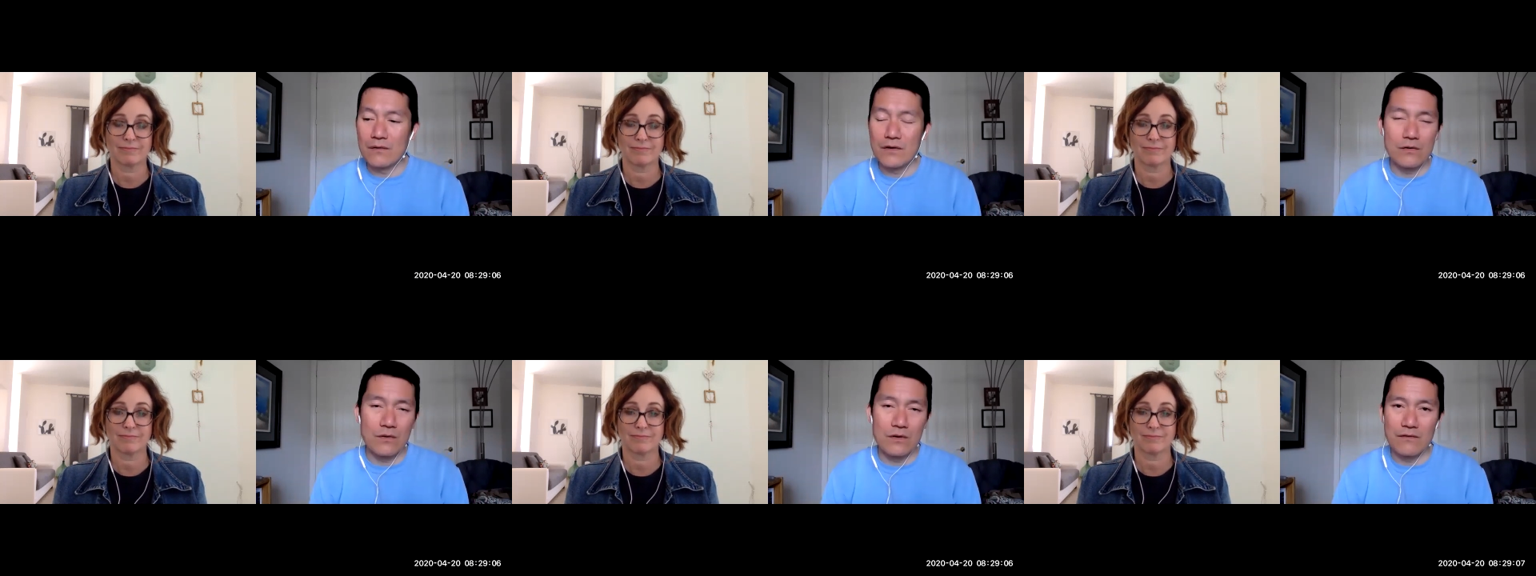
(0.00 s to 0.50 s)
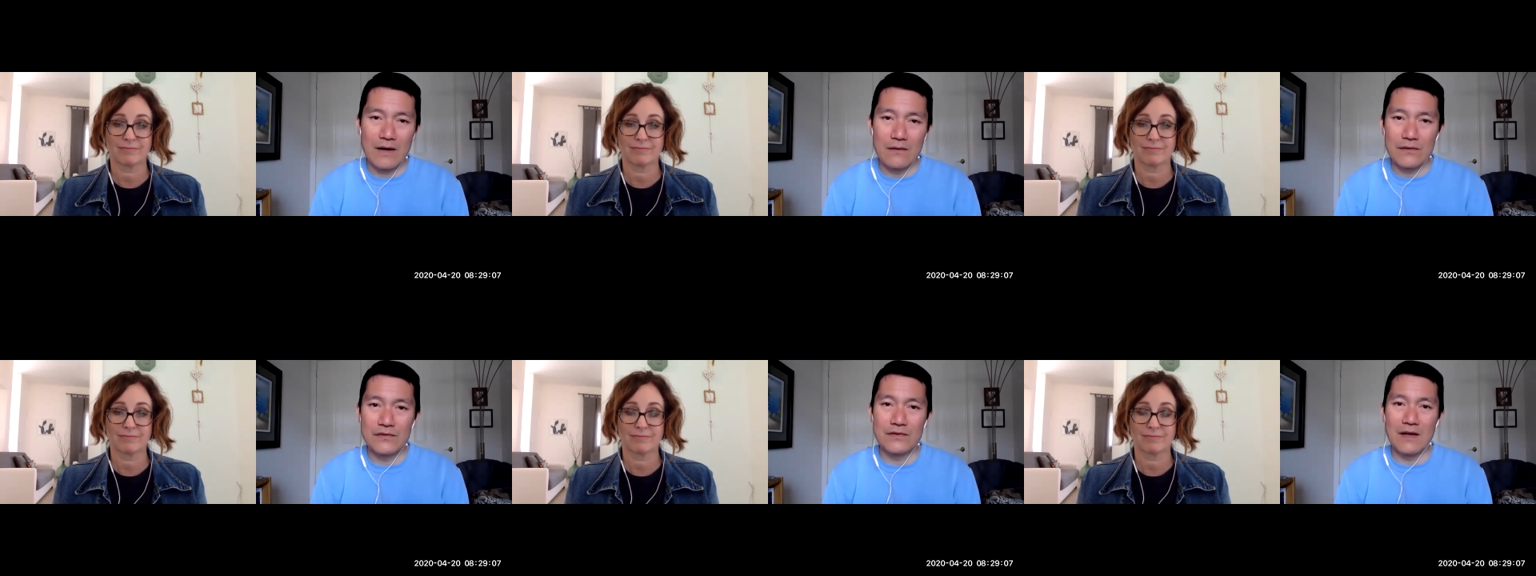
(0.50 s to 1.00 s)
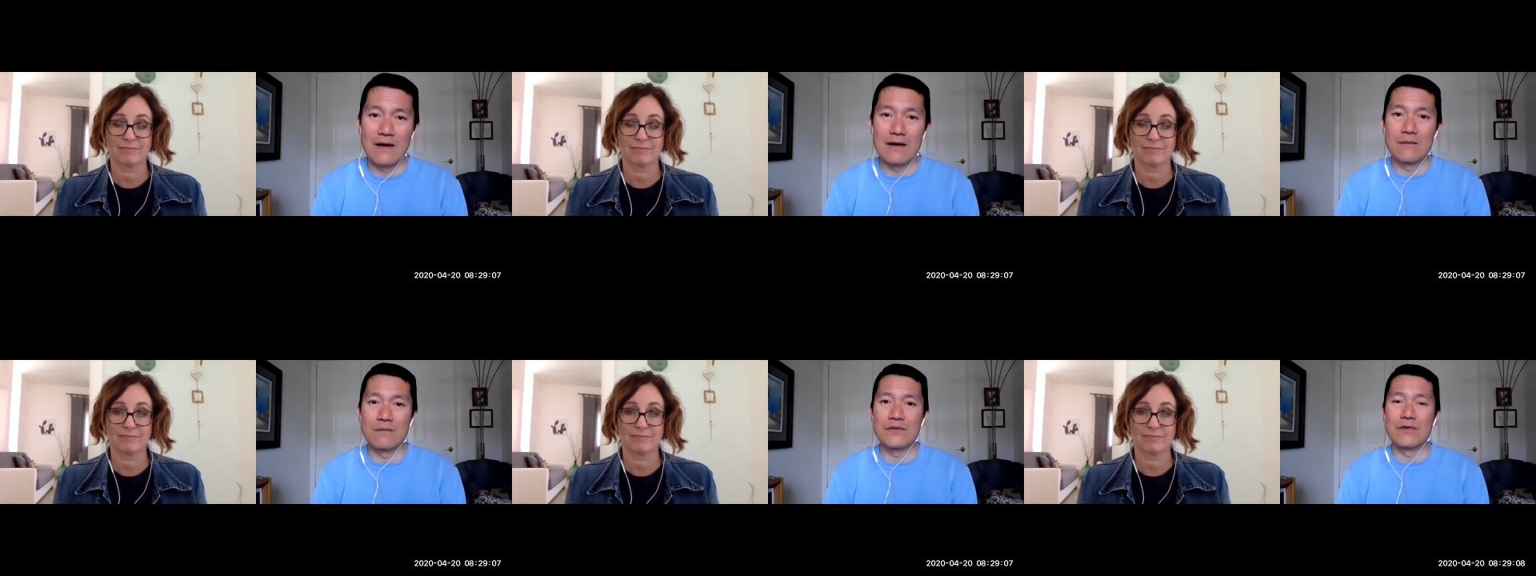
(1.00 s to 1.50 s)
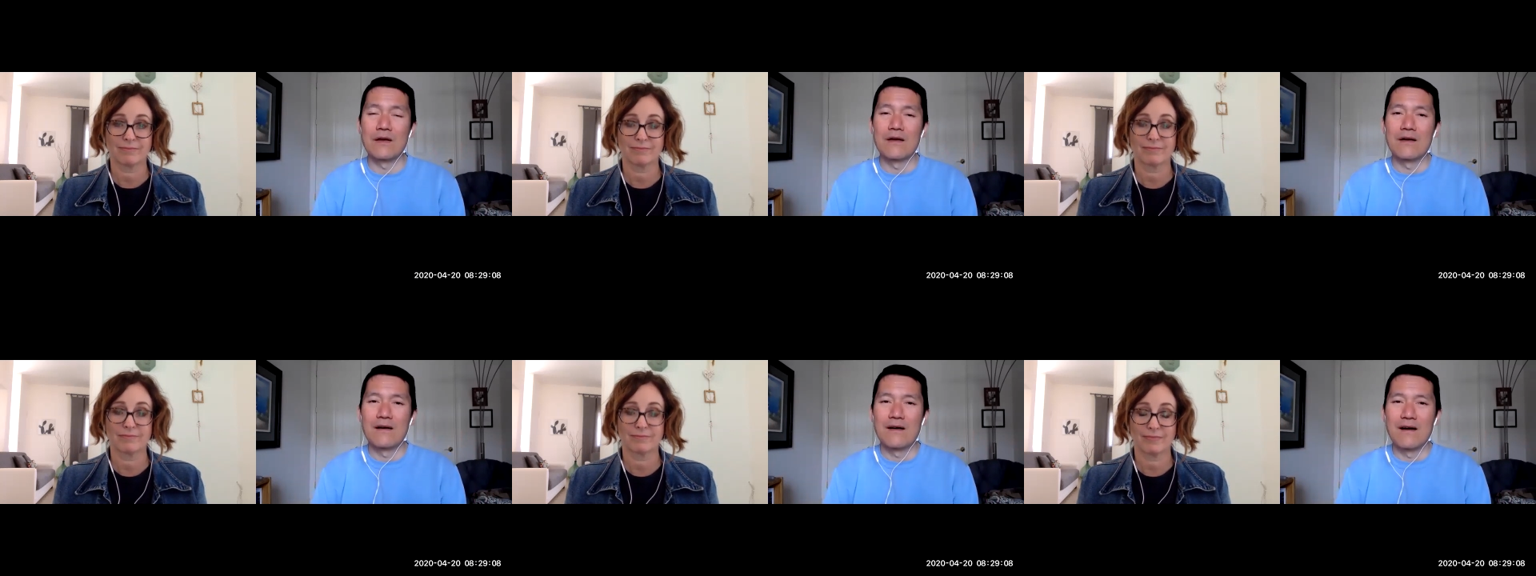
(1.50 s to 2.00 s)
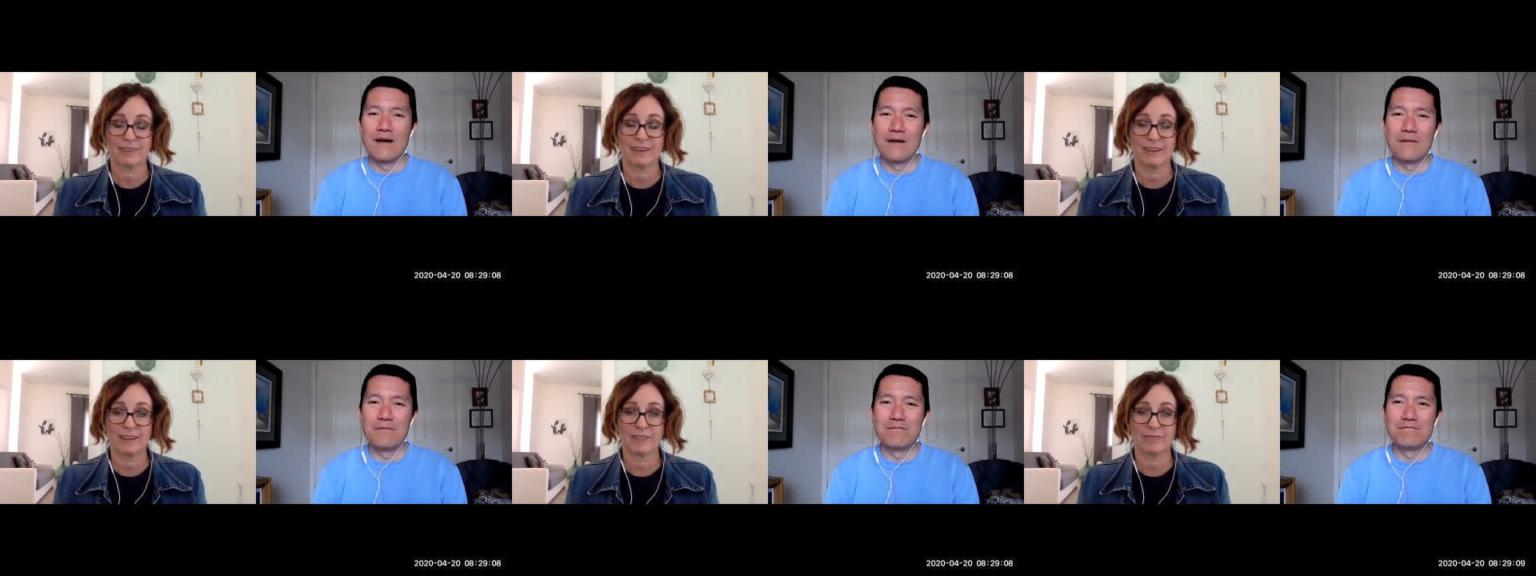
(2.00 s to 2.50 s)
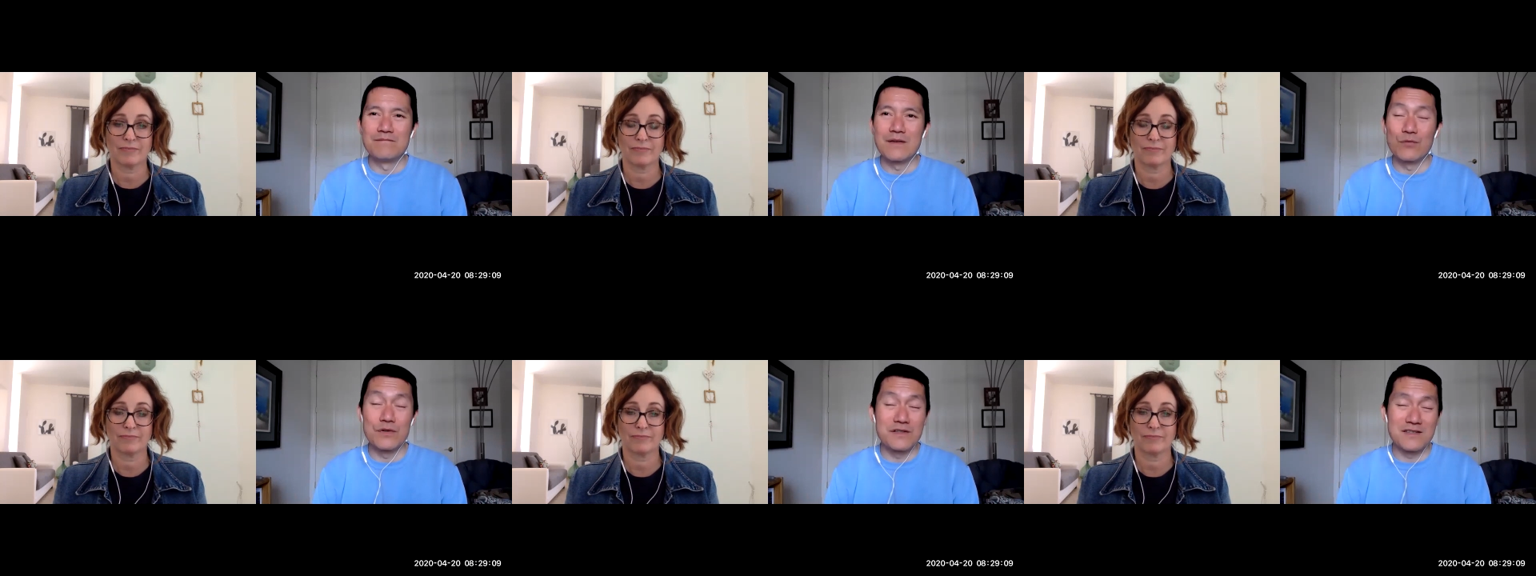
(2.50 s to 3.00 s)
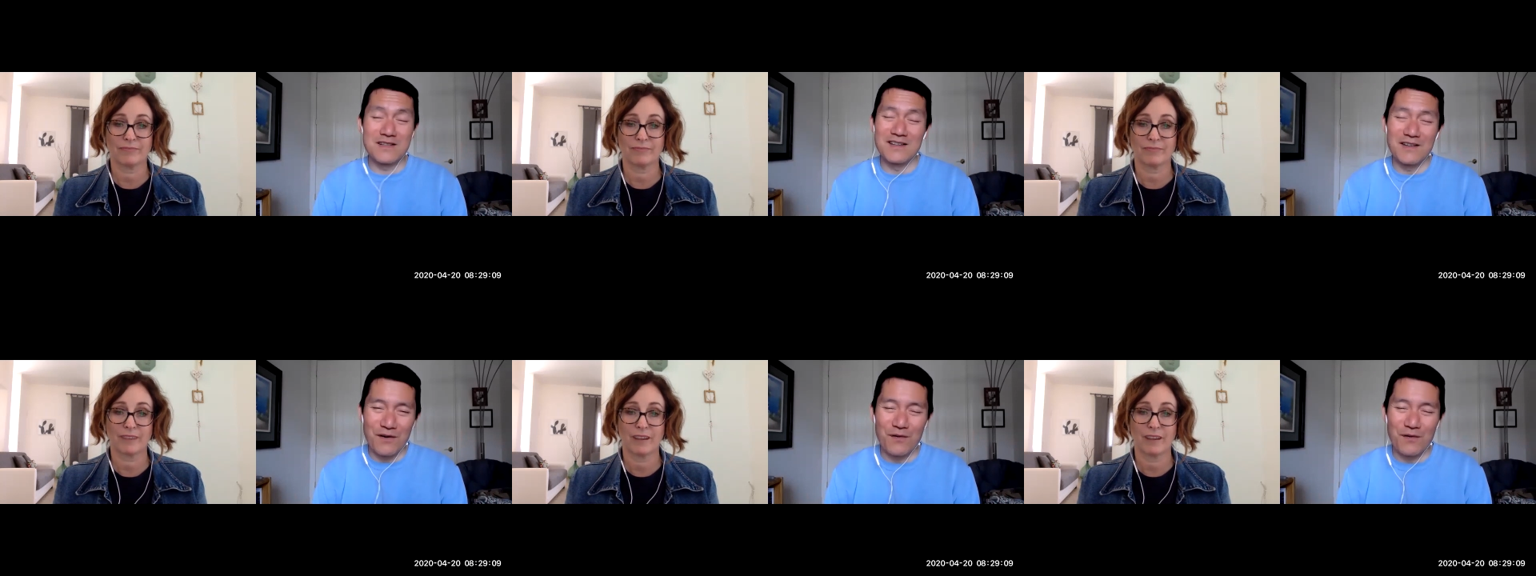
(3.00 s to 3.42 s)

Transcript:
Speaker 1: the coronavirus times, um, yeah. which is going to go